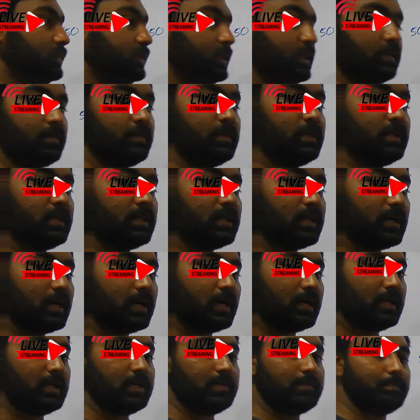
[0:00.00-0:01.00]
That means
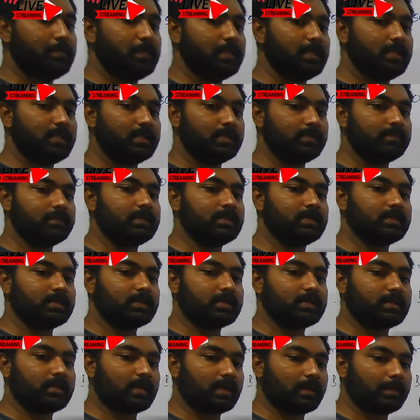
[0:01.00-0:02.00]
I build
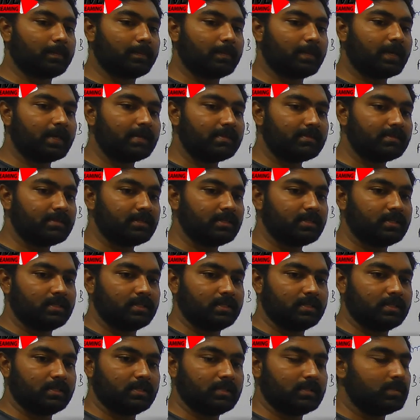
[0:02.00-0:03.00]
the
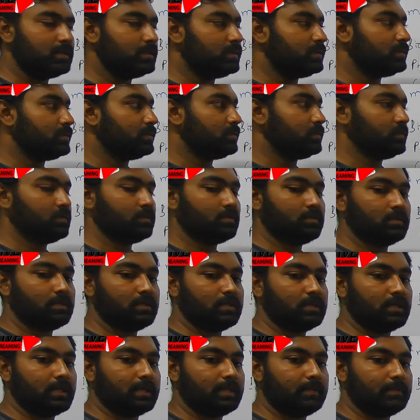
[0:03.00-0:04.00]
capacity.
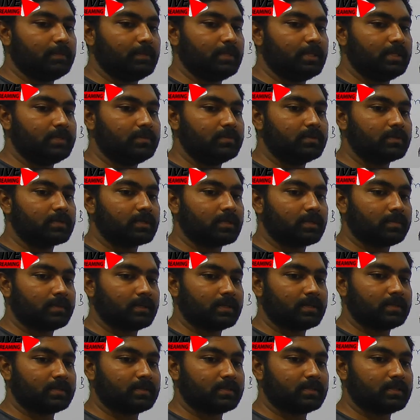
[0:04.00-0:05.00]
Okay, I build your
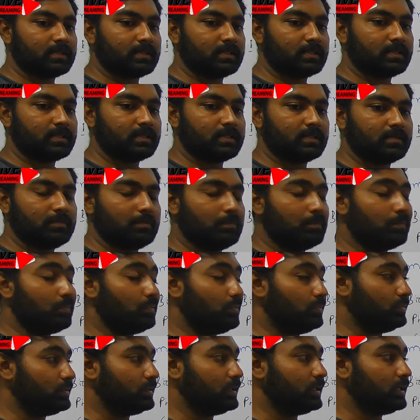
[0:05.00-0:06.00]
capacity
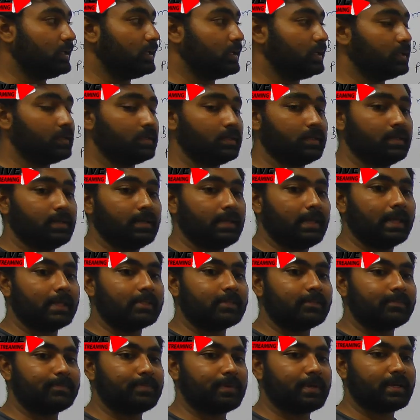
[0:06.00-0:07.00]
more than
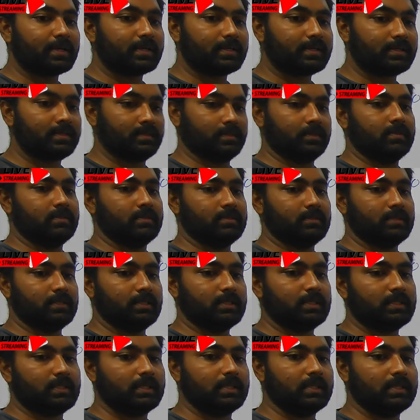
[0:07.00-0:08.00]
expected
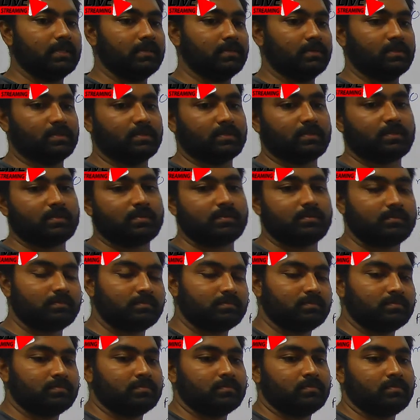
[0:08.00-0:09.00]
in A levels.
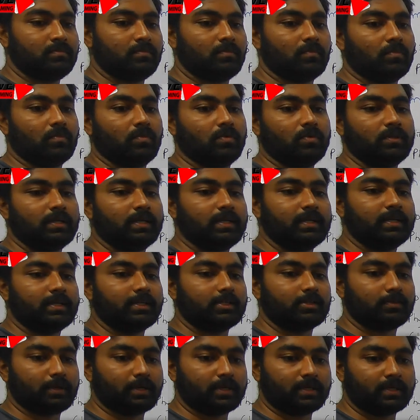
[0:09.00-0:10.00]
More than
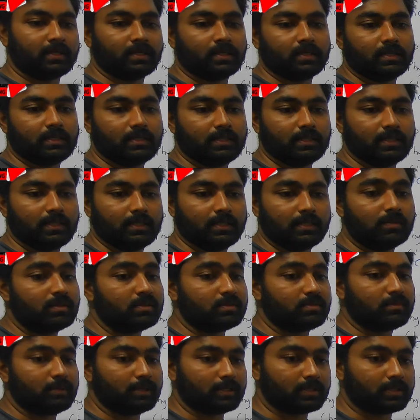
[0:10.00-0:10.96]
expected in A levels.